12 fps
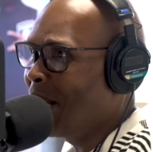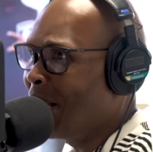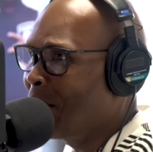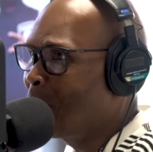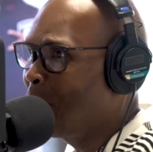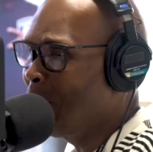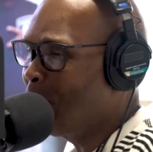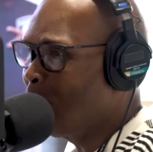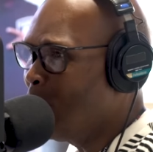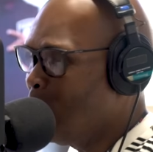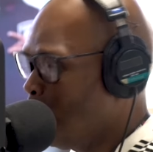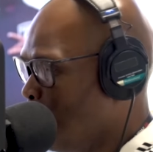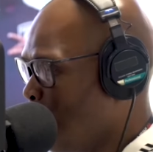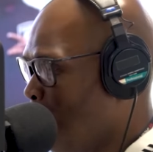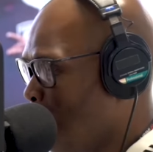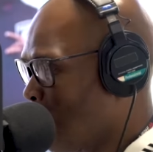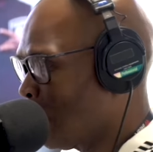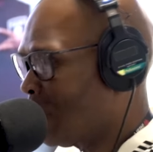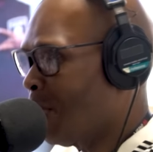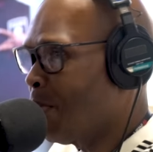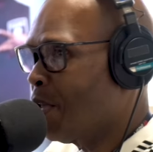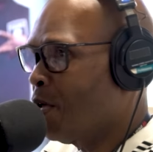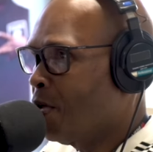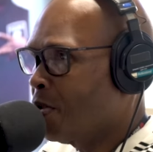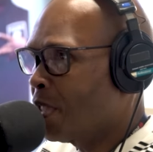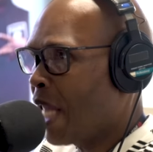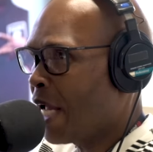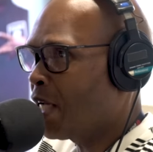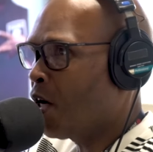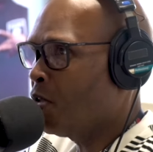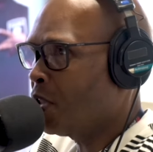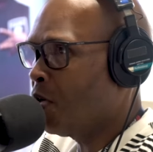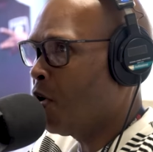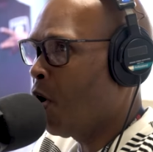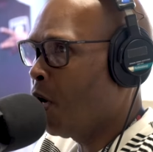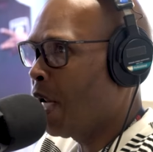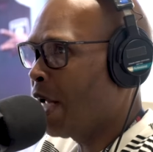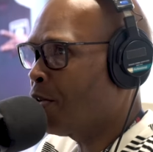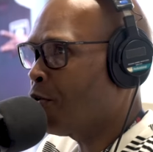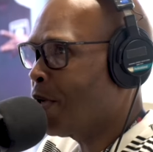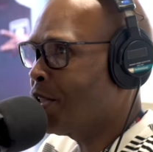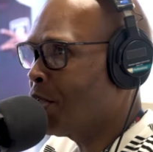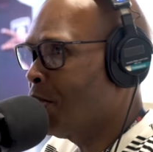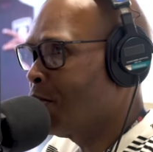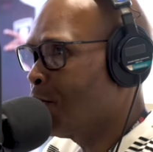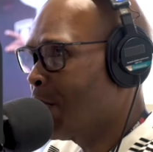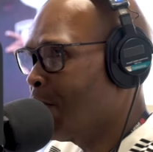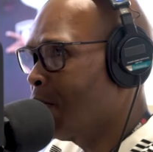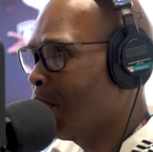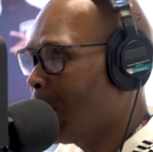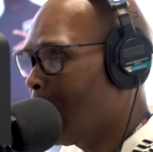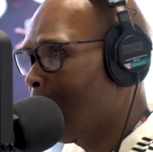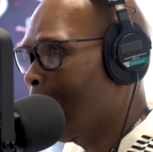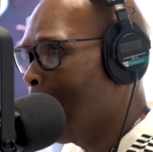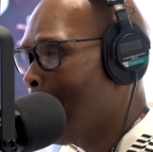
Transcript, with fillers: Yeah, like what were some of those like so-called like thresholds where you was like,